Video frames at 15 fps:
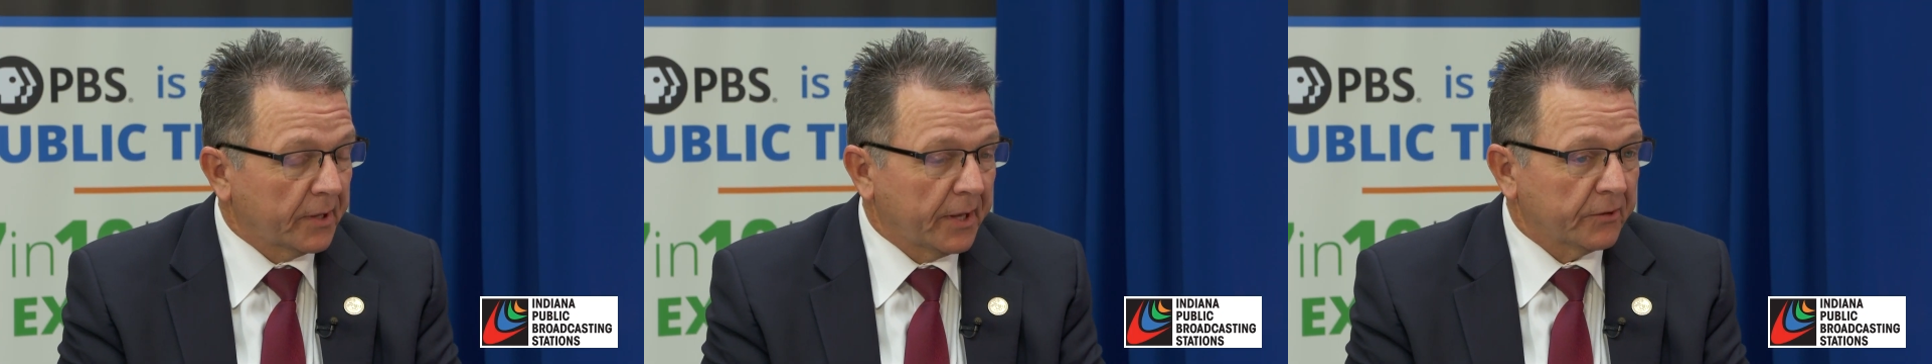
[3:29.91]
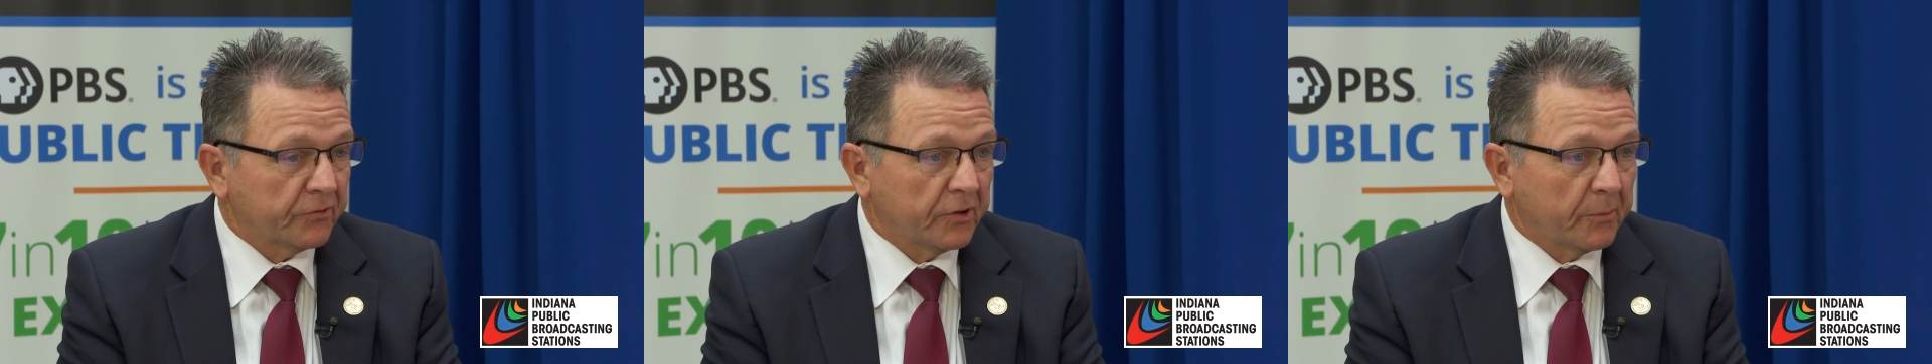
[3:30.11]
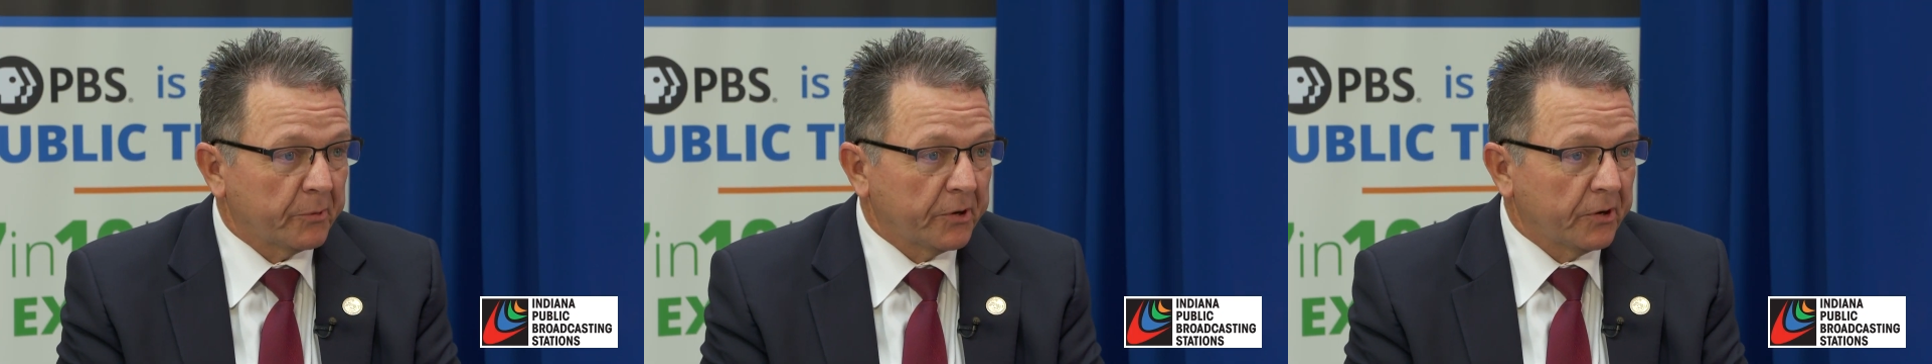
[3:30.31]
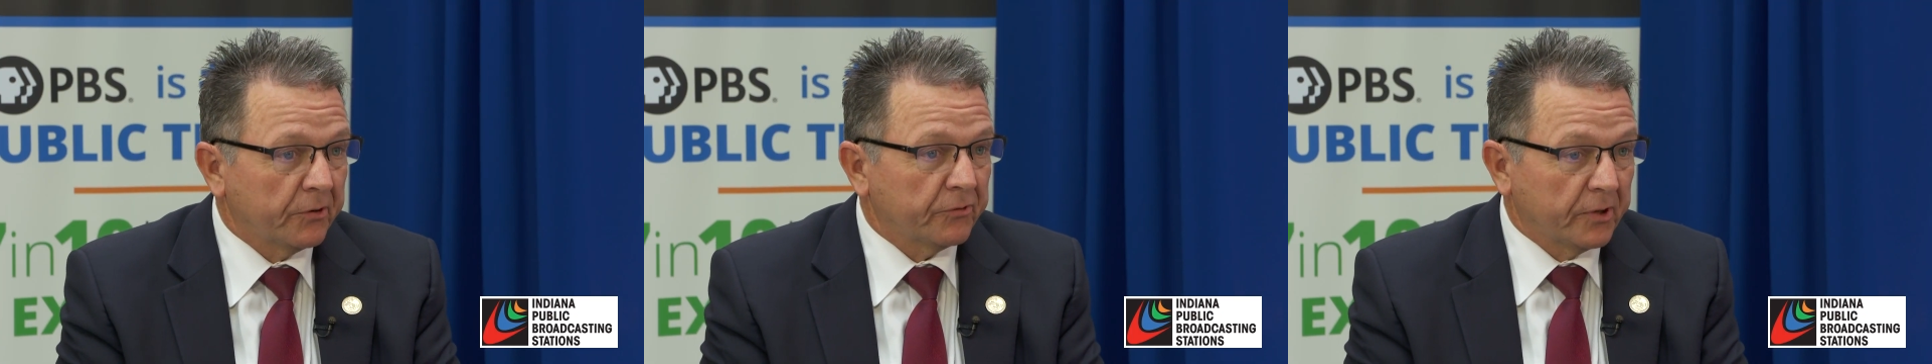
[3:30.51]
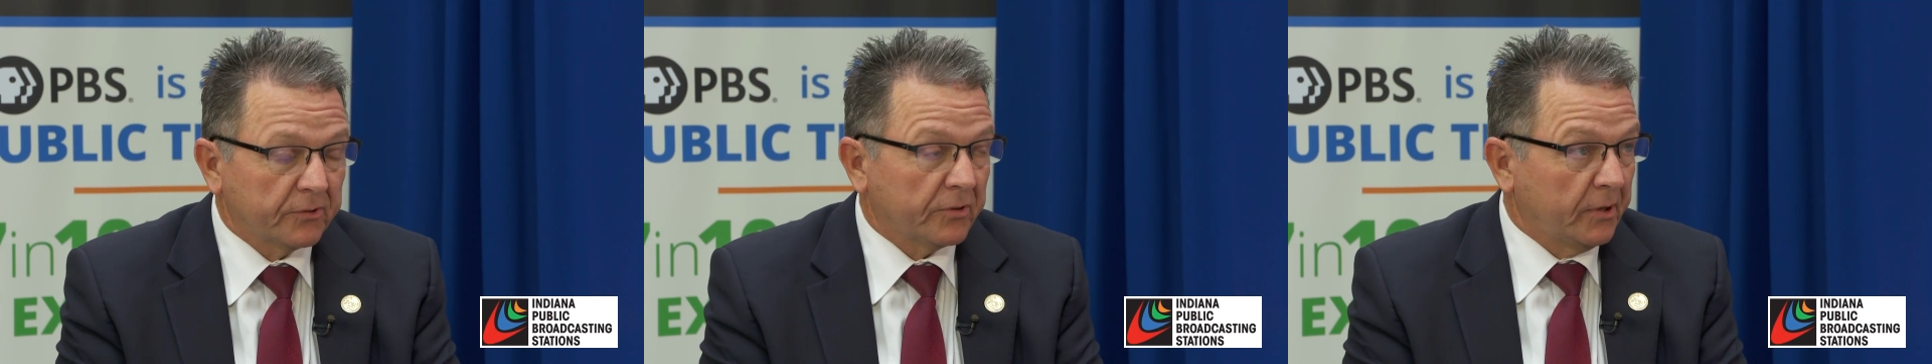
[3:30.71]
last number of
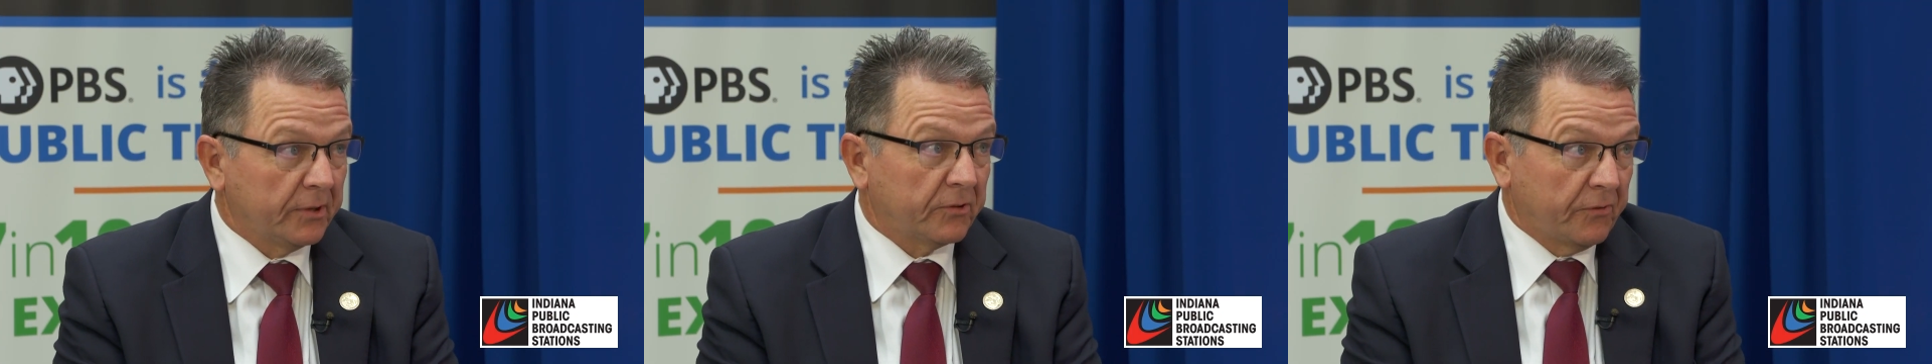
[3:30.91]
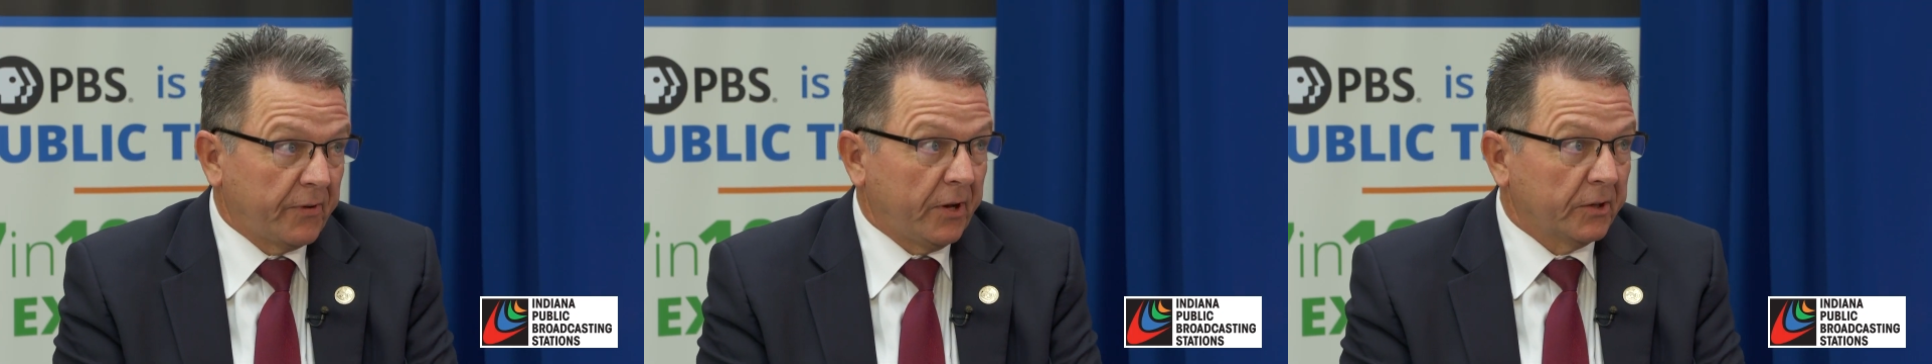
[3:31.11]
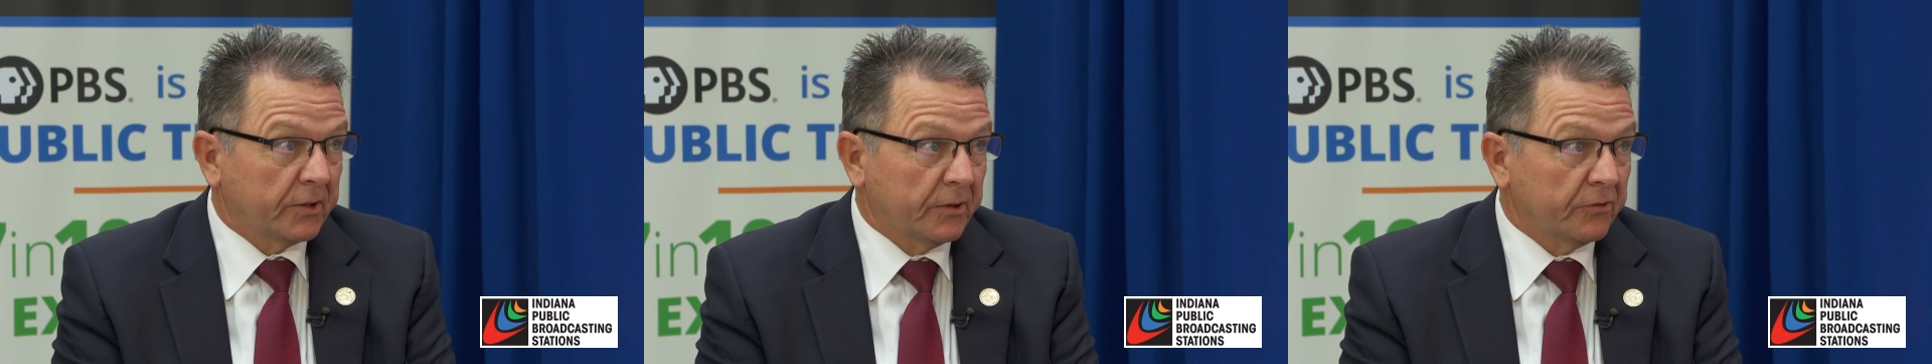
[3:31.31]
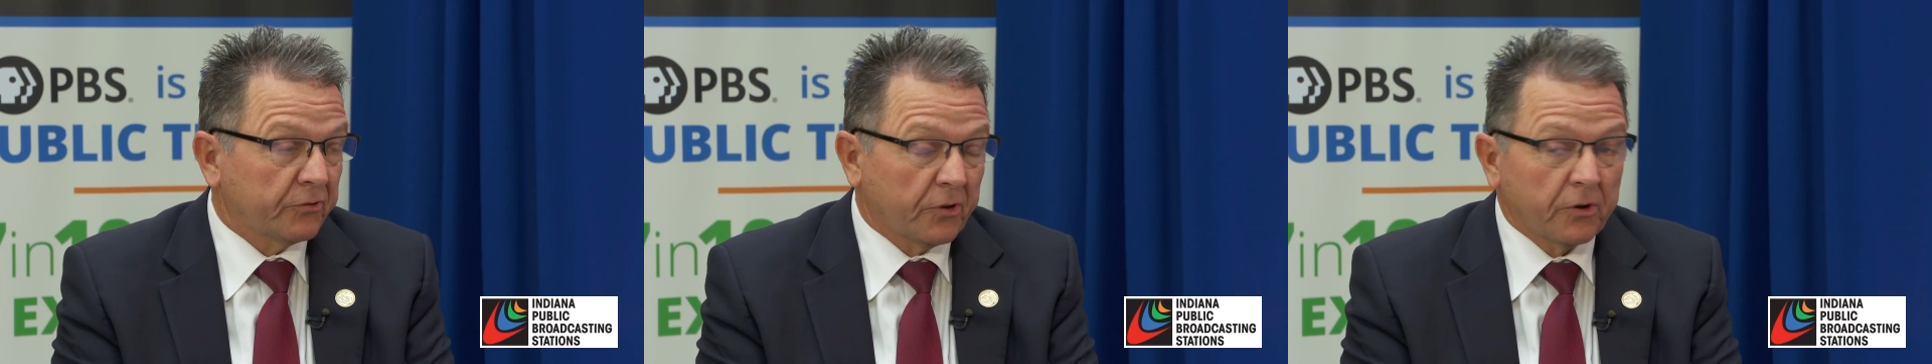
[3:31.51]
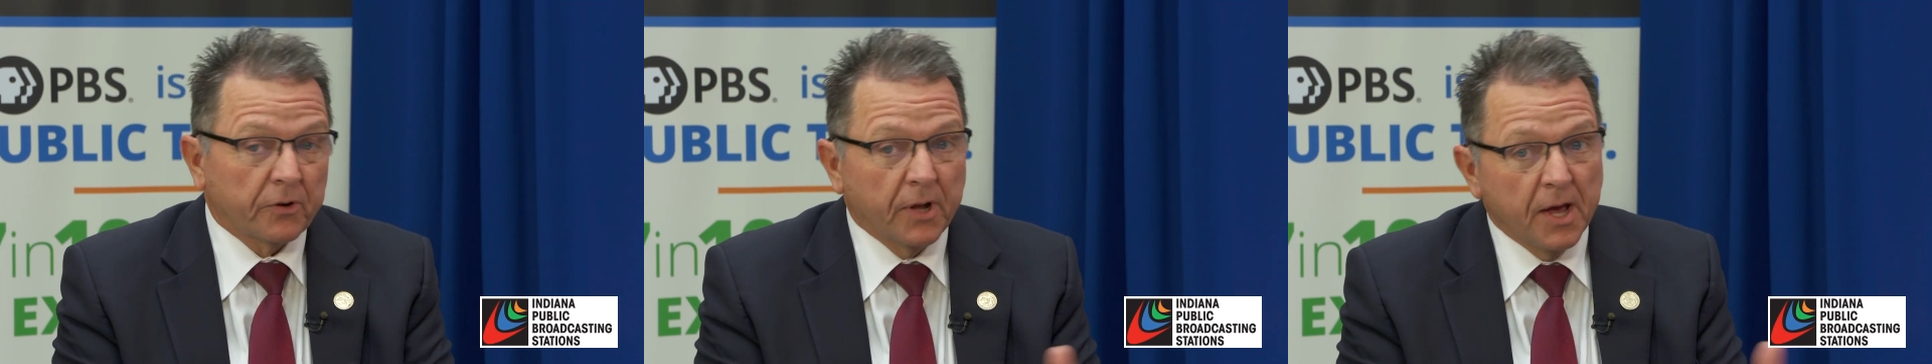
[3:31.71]
years, it's a valid
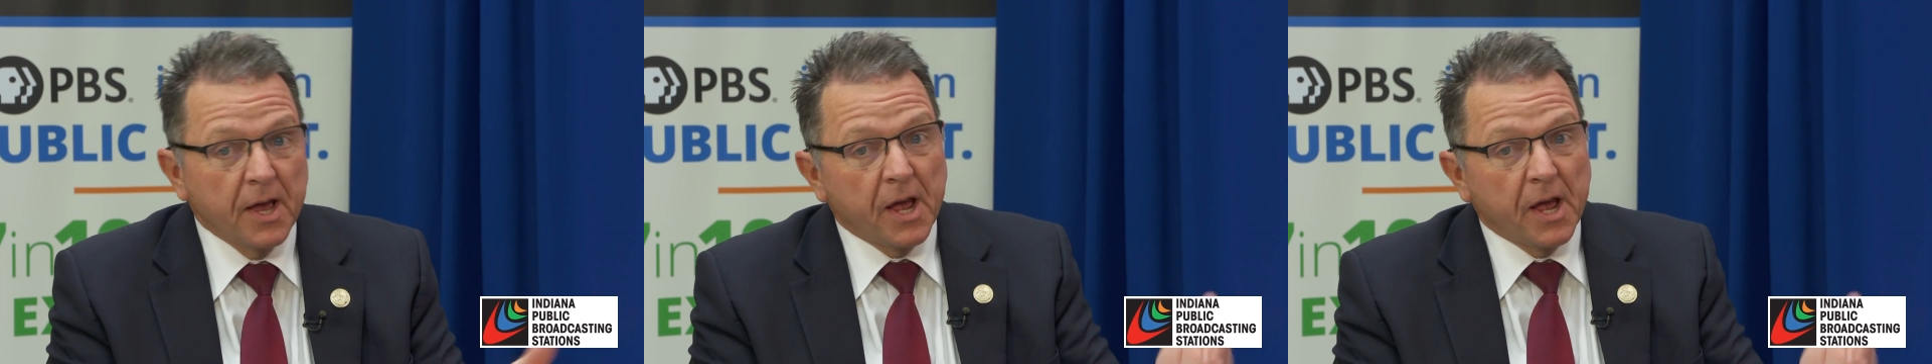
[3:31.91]
concern,